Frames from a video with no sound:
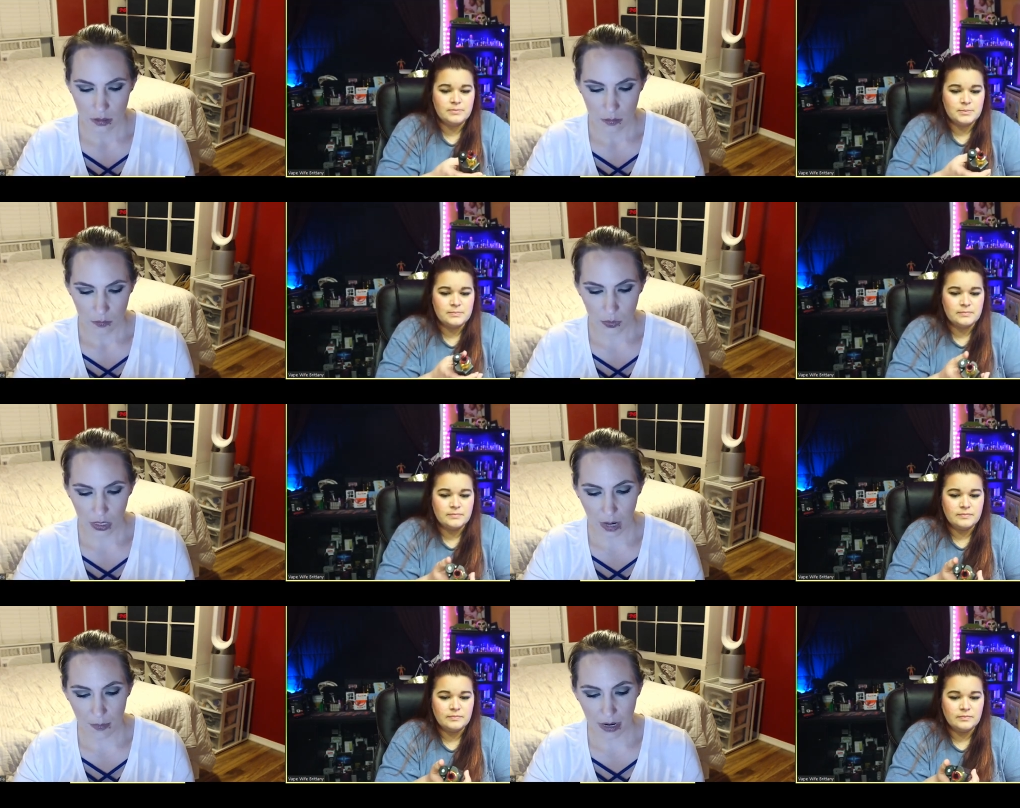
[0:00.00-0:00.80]
Speaker 1: But on
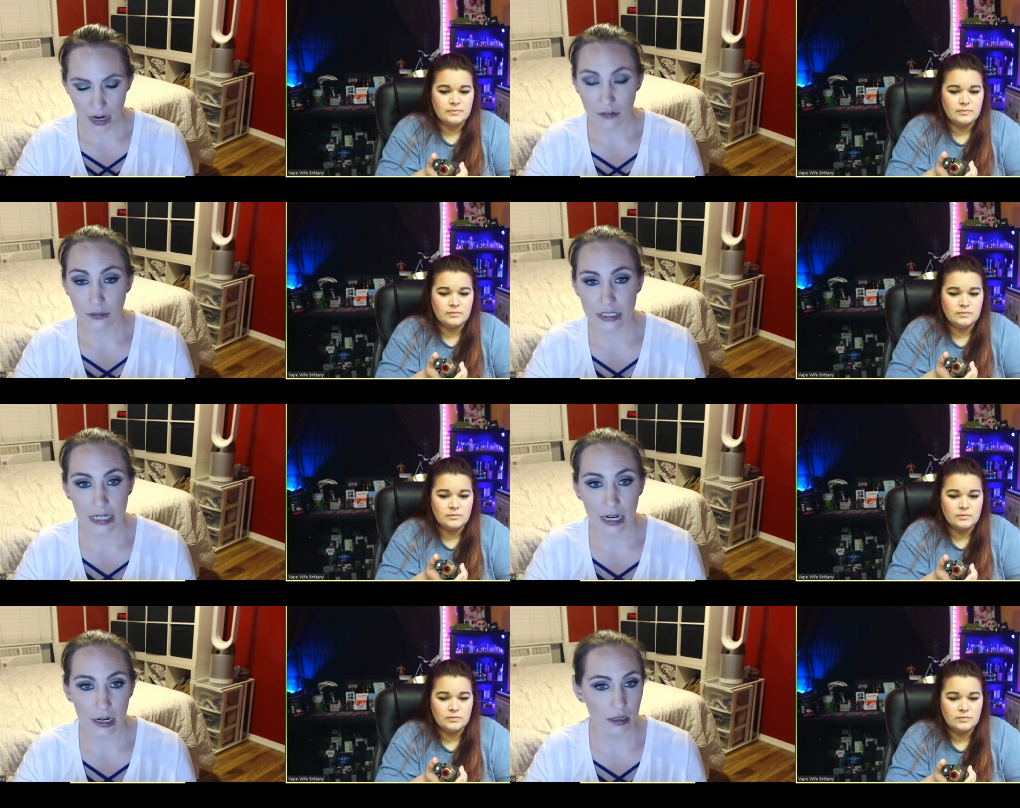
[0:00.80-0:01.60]
my
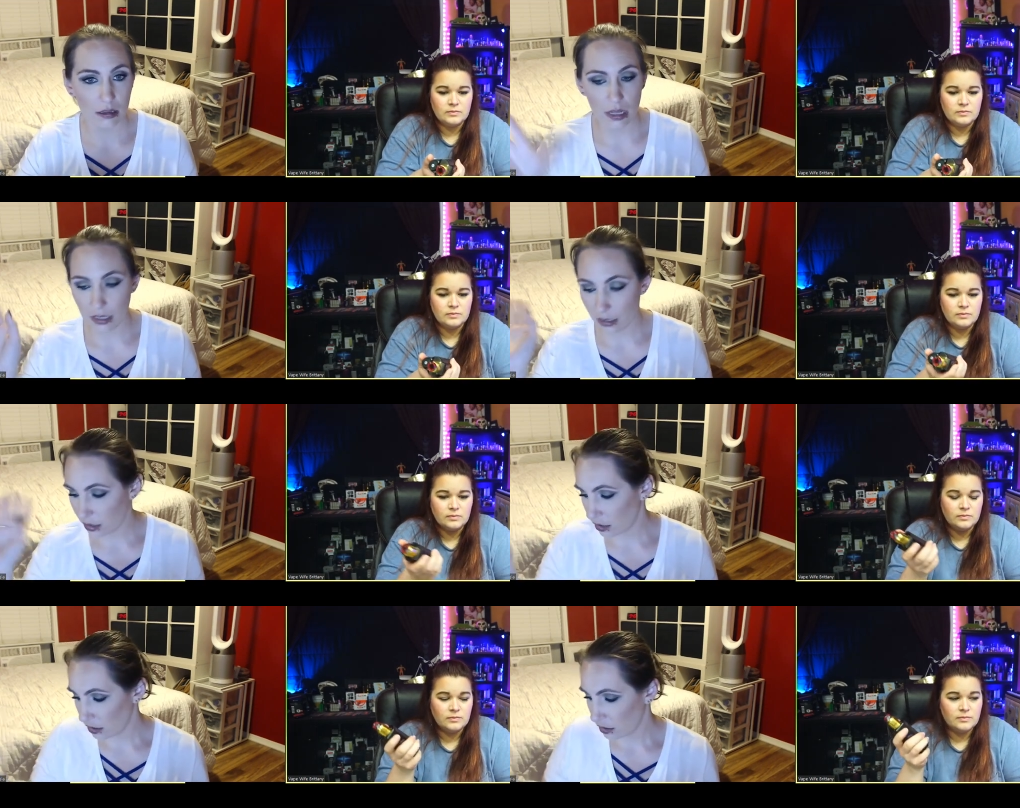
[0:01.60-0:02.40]
everyday, like
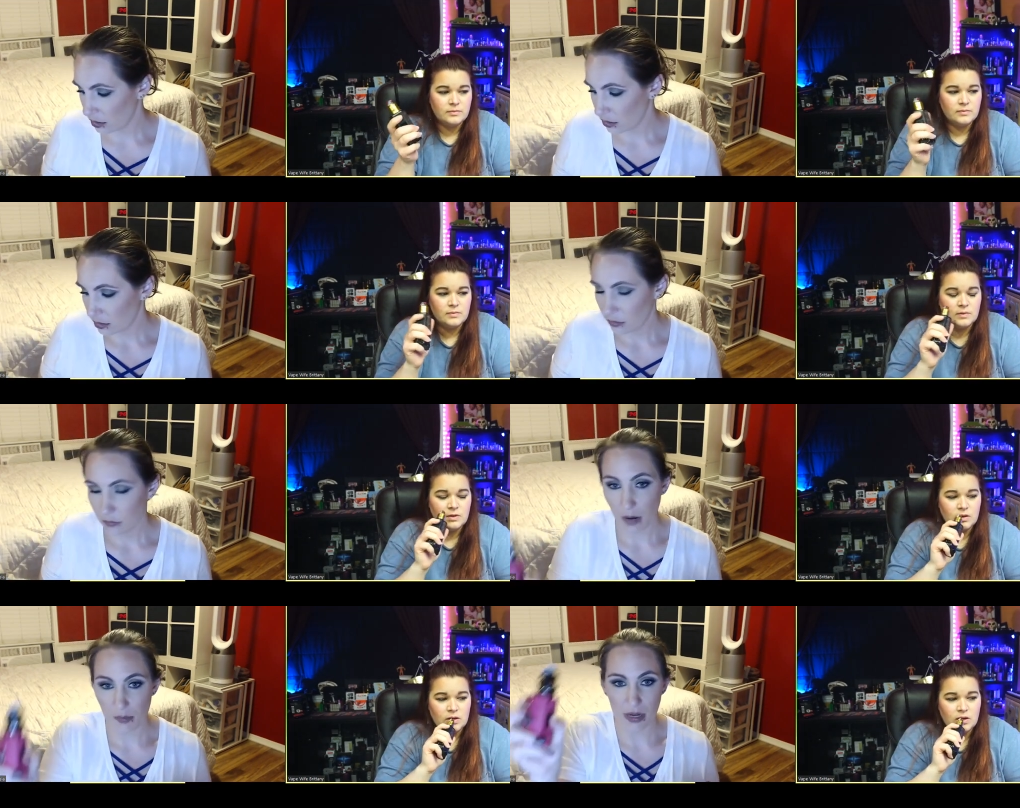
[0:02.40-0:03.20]

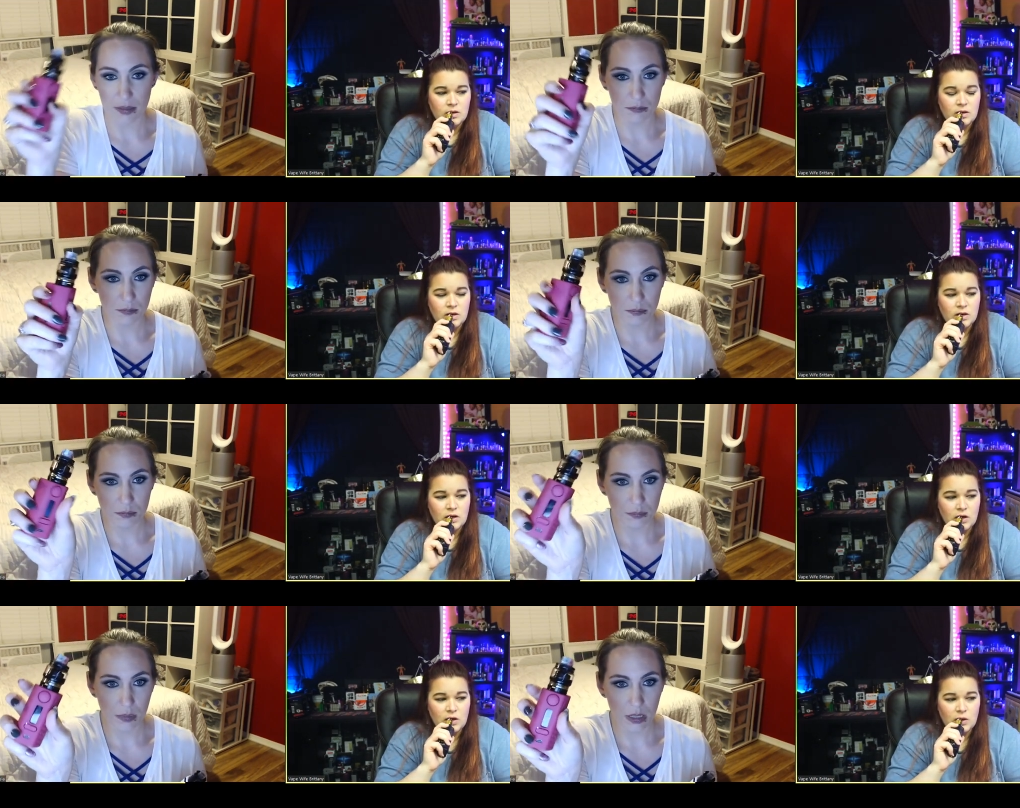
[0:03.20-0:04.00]
on my
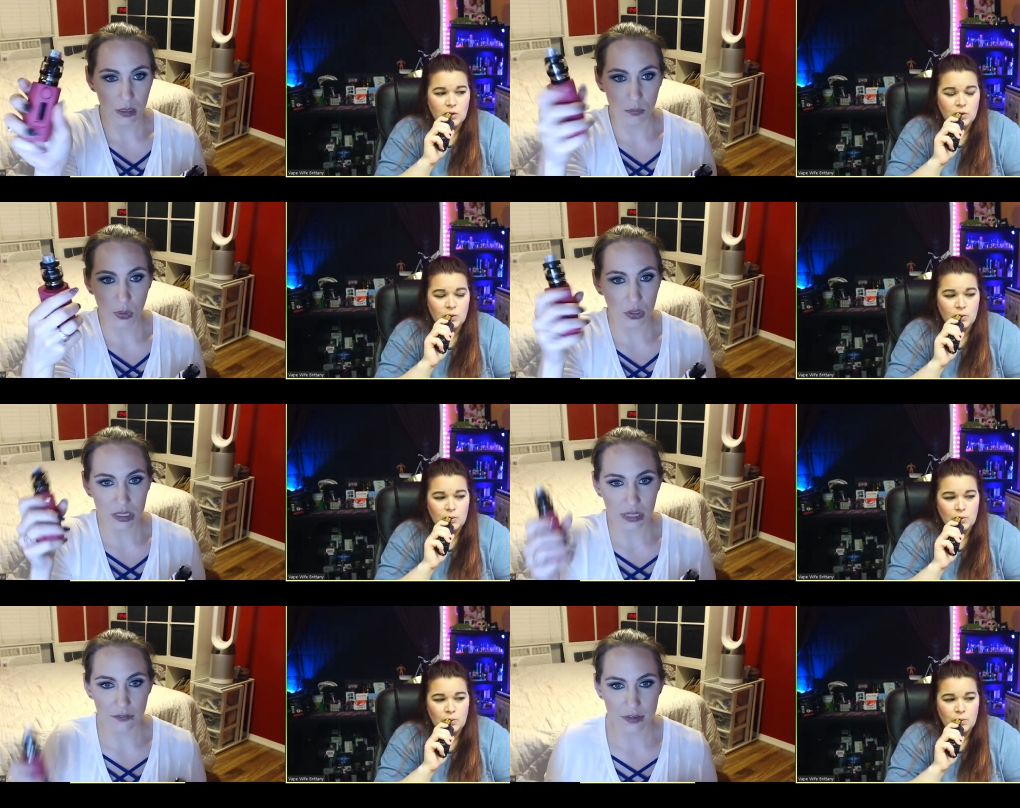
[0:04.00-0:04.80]
uh, bulk and
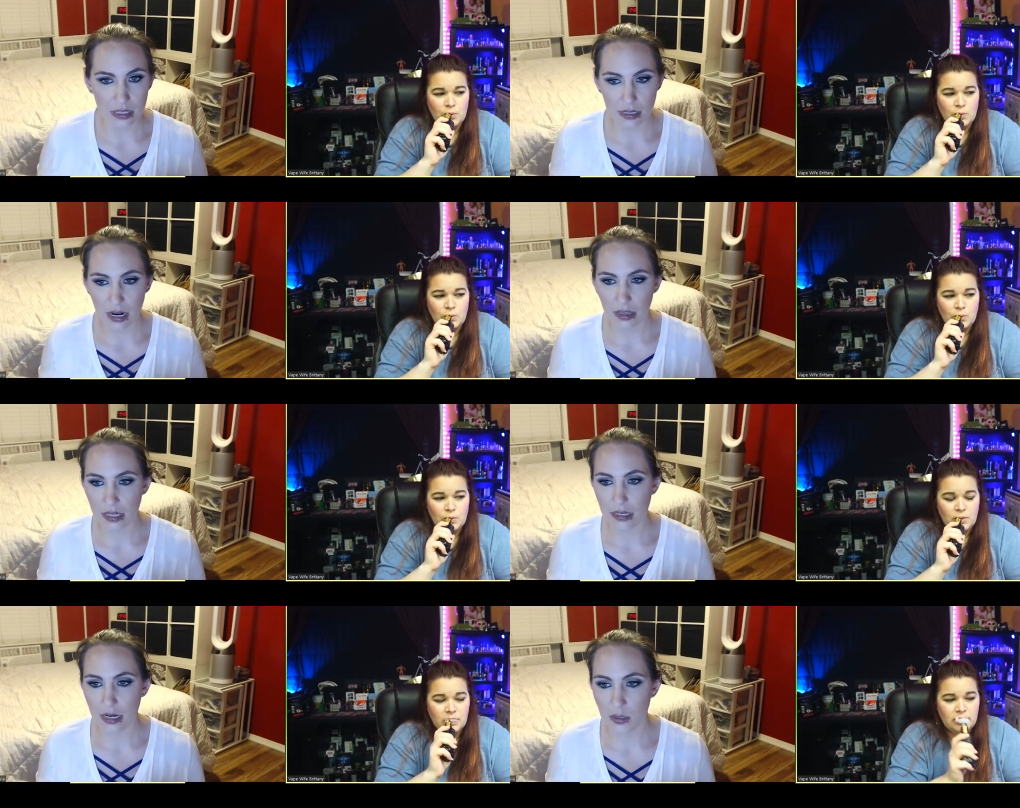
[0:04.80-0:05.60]
everything, I like
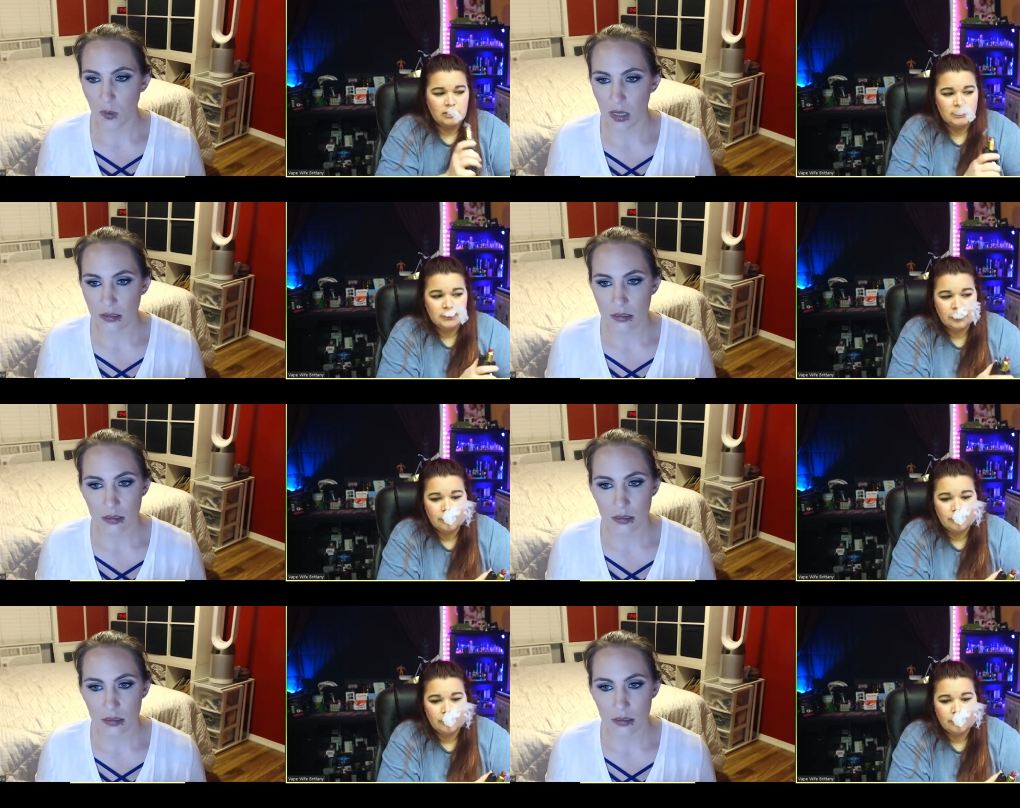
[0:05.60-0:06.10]
90 watts.